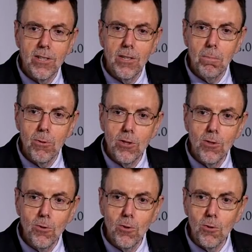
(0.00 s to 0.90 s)
in The
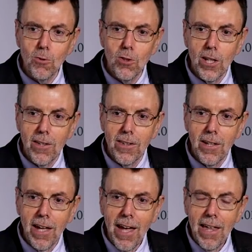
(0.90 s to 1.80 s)
Producers, you know, that
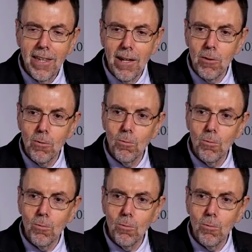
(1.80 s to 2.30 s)
they